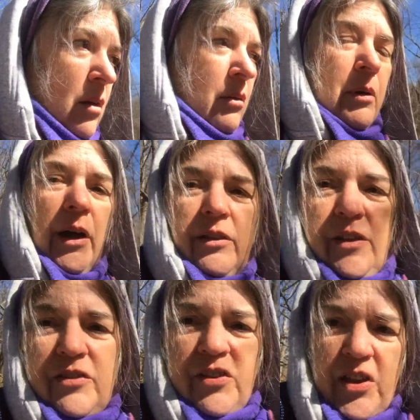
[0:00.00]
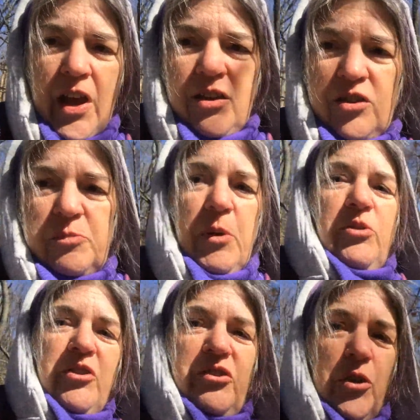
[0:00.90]
Well, this is how you're
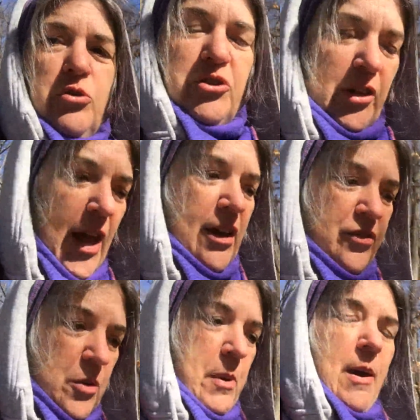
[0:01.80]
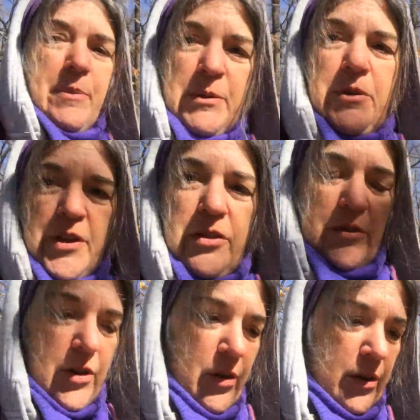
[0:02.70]
supposed to socialize your puppy with other
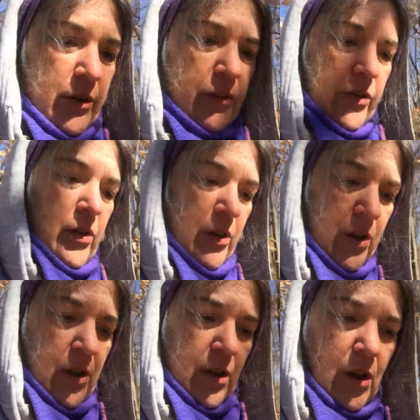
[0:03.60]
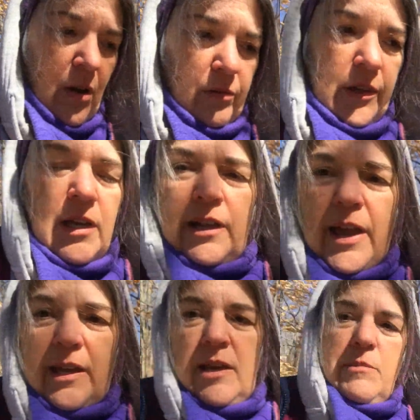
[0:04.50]
dogs. Only
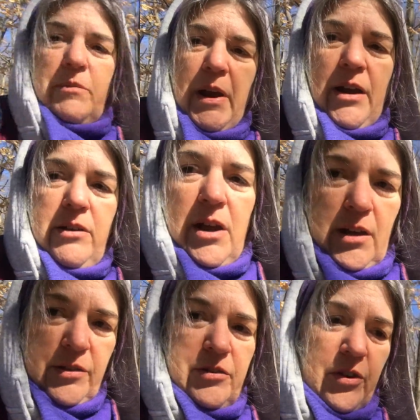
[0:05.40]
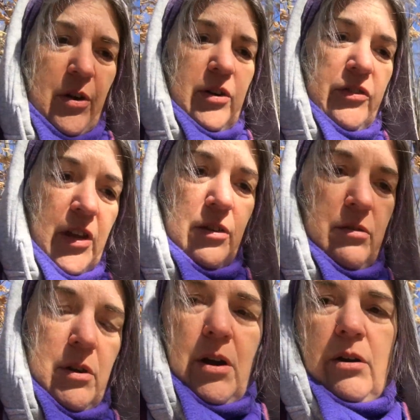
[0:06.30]
let him around other dogs that
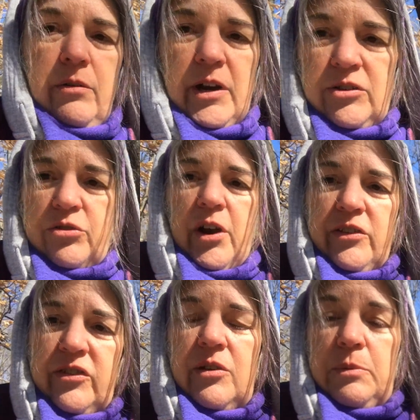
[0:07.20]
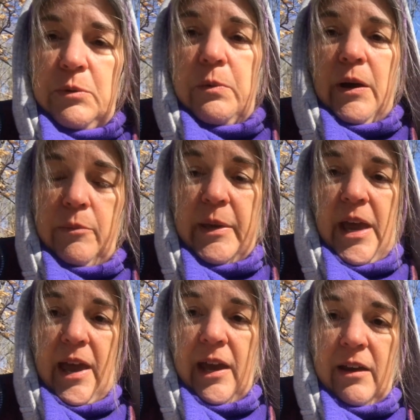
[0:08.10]
you know and trust to be well
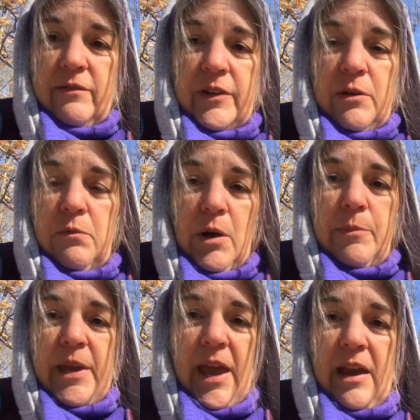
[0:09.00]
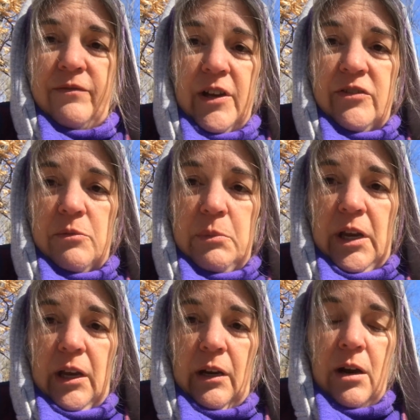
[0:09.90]
behaved. And well behaved doesn't
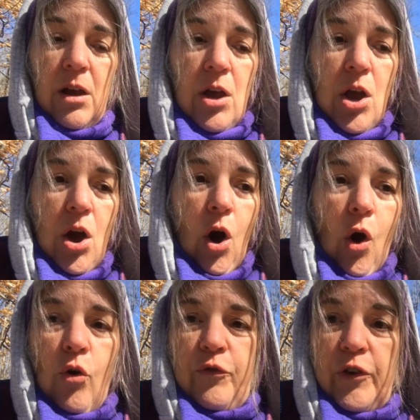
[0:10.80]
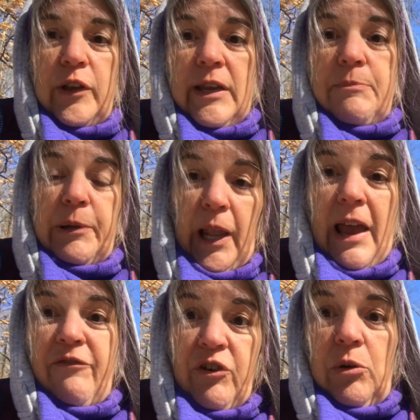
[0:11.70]
mean overly
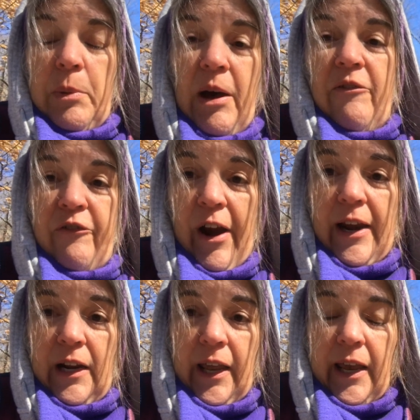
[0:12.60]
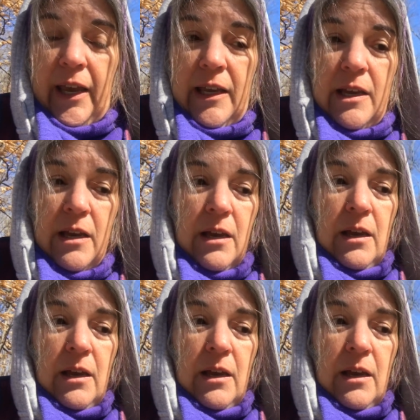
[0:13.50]
playful but friendly,